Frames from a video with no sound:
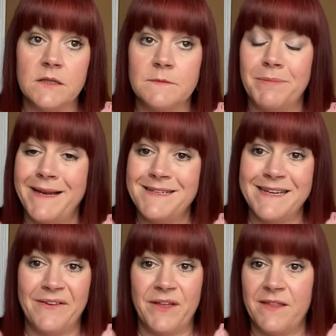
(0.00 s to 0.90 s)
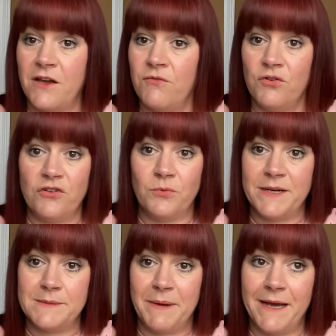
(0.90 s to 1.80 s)
There's plenty out there that are under
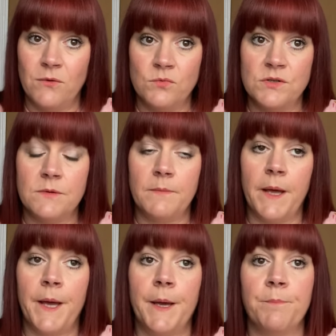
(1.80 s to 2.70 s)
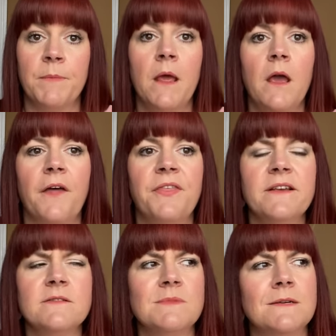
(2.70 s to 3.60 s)
£20. I
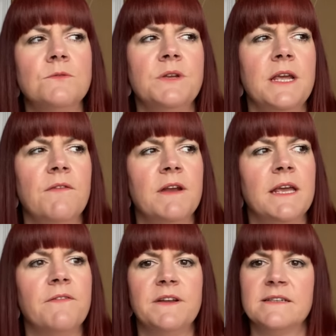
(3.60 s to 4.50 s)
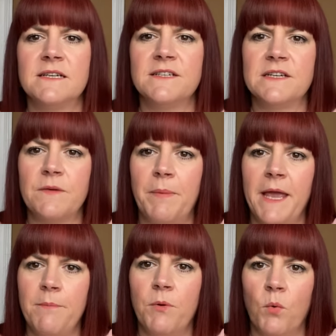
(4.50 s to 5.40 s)
think sometimes when you're given a gift, it's nice to have a
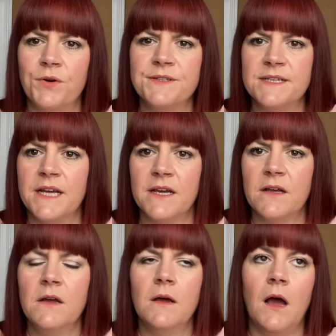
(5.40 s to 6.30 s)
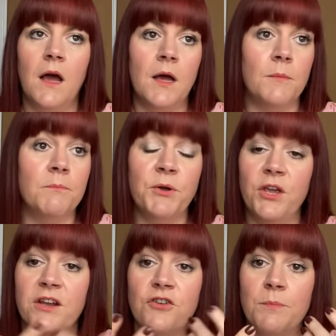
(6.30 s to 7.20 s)
paper one, isn't it? But you
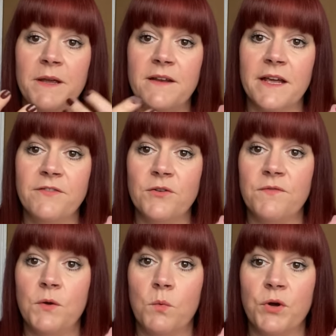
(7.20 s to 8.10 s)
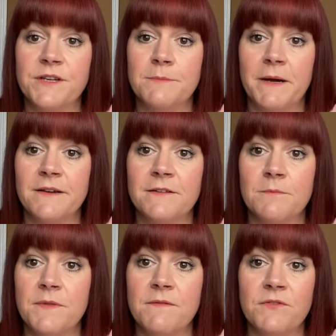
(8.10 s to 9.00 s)
can do PDF. So if you were wanting to buy
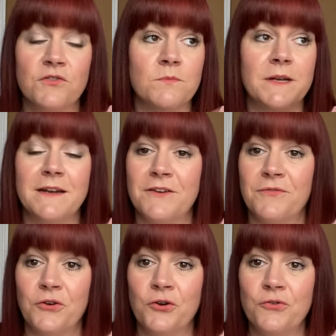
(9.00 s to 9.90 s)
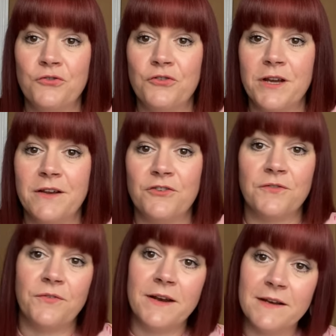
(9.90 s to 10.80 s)
something for somebody in a different country because your
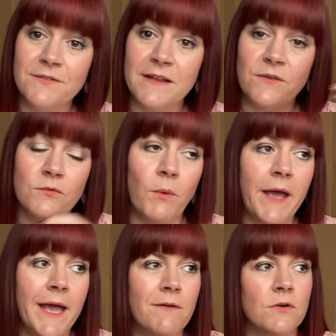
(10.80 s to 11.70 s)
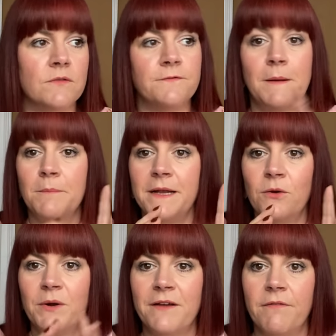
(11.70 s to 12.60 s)
friend lives elsewhere or family or
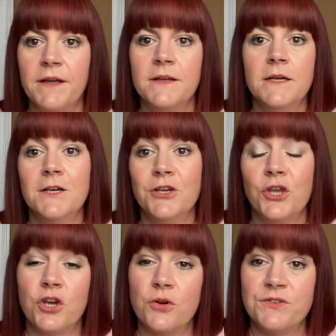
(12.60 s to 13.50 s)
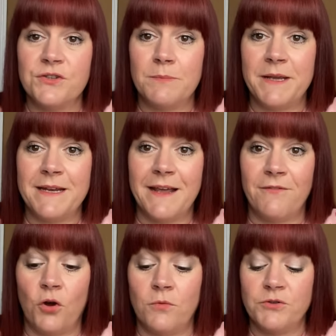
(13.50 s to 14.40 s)
whatever, you can always do the PDF
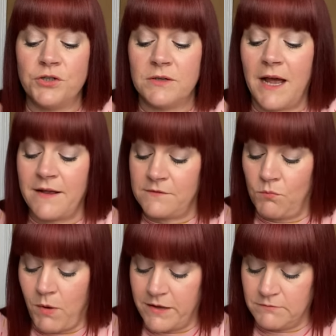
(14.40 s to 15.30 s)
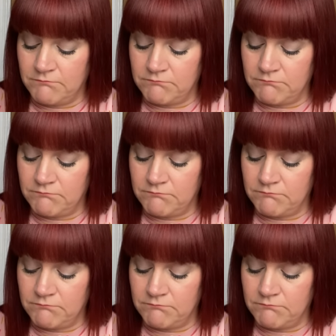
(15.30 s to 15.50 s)
option as well.